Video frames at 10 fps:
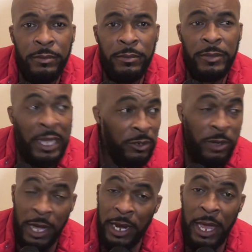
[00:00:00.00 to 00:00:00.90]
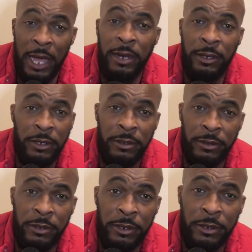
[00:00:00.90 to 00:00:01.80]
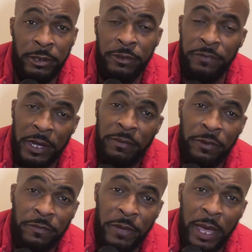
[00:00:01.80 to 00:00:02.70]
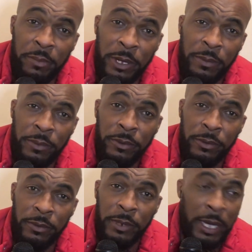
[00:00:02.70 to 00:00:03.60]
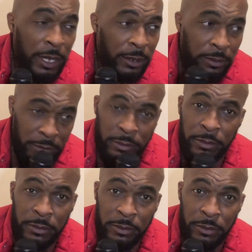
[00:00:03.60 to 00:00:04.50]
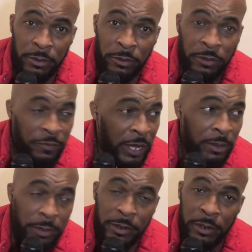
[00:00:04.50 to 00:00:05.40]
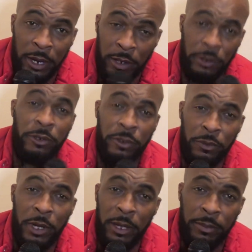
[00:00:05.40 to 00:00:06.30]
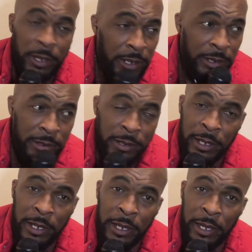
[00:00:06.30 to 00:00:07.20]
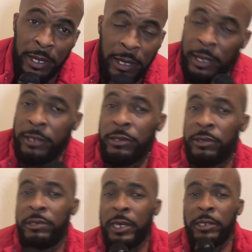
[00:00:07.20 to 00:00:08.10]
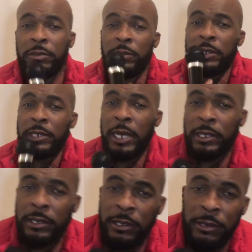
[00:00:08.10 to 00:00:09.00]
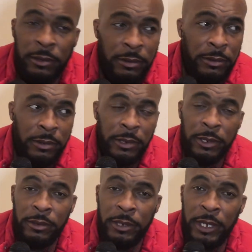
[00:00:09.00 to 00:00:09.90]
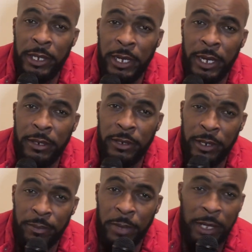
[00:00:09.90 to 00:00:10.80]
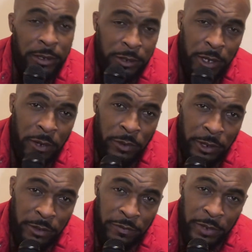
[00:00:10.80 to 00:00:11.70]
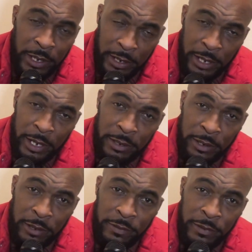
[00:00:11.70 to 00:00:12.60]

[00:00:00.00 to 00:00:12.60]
And that's why a lot of you know, your favorite fat people that were famous are losing weight, because it ain't too sexy when the doctor gonna, you know, tell you as if he about to saw one of your fucking legs off